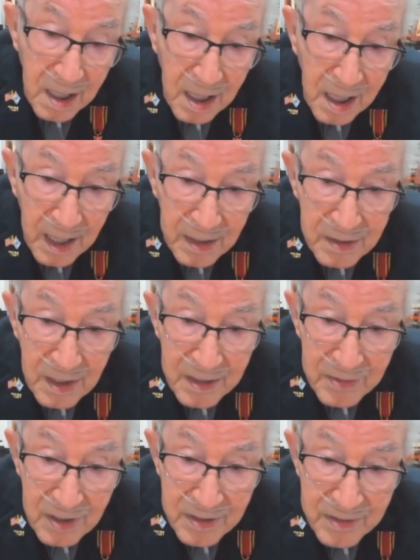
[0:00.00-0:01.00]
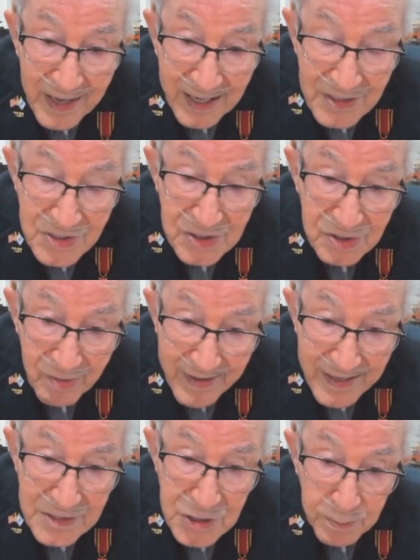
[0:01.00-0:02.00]
and the next
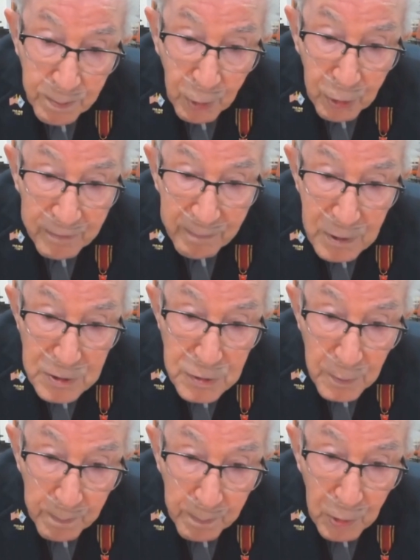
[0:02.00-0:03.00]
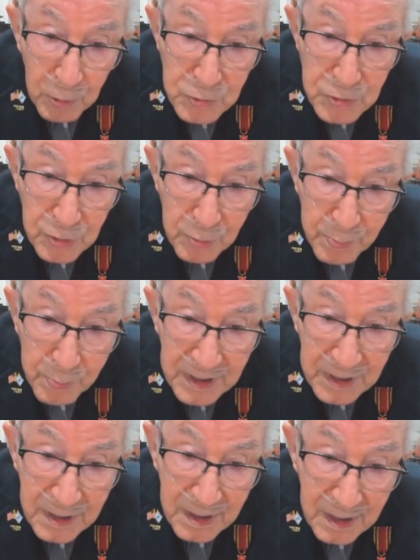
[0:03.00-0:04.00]
transport was supposed to
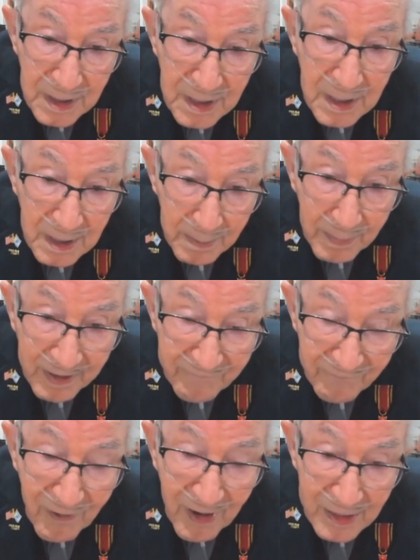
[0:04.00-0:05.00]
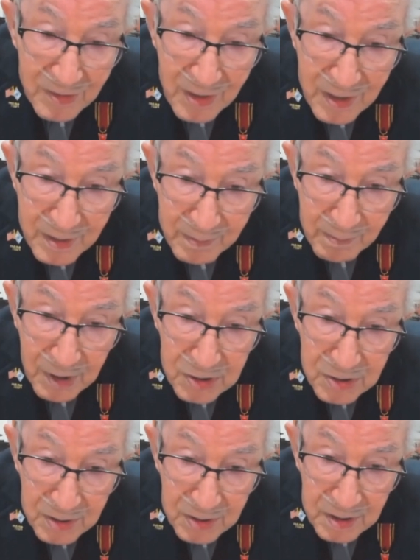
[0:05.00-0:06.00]
be my father and
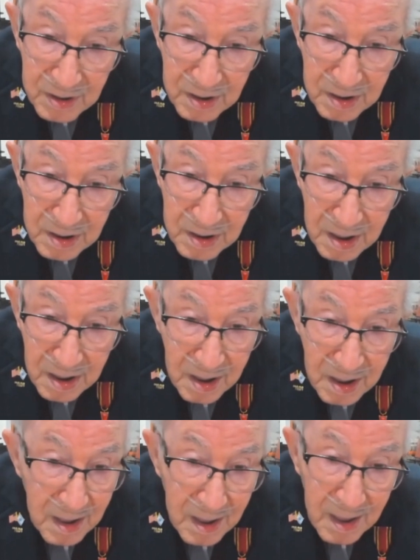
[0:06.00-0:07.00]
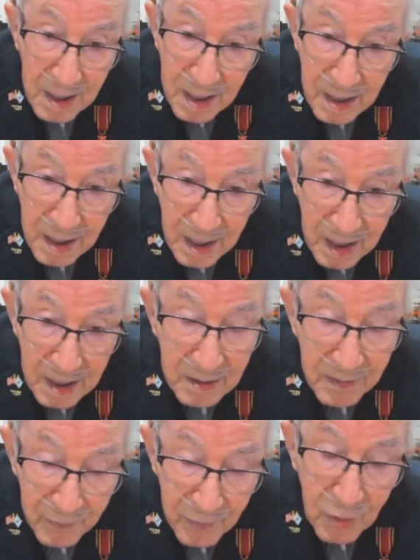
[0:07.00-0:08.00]
mother. And
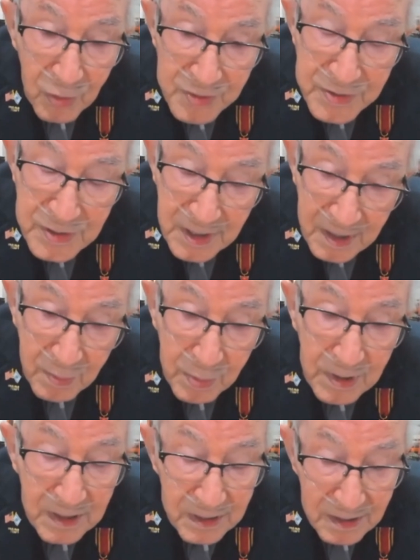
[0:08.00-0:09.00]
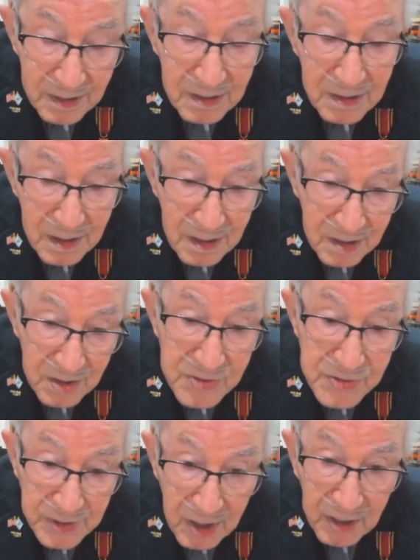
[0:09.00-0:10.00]
of course, they were
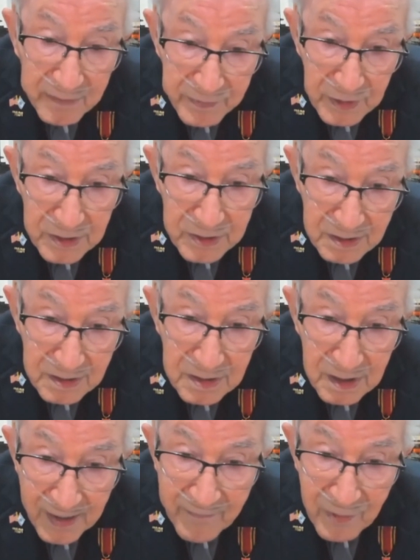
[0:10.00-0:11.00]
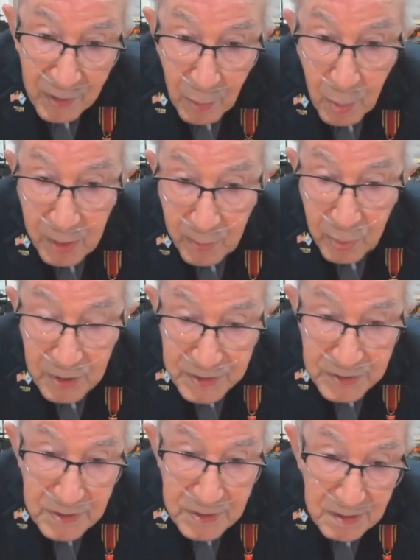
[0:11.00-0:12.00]
discovered and everyone
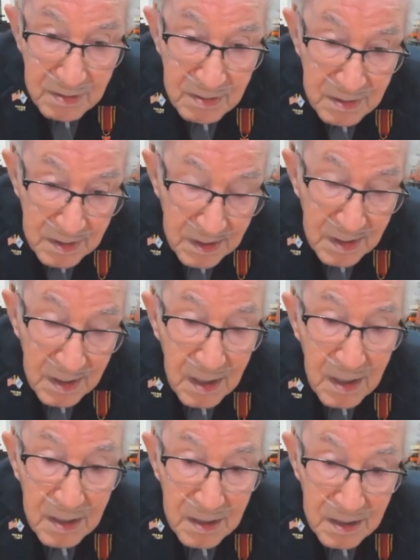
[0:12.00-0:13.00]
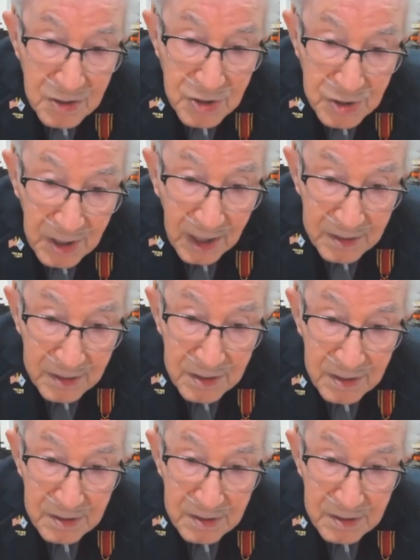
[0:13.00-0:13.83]
was shot.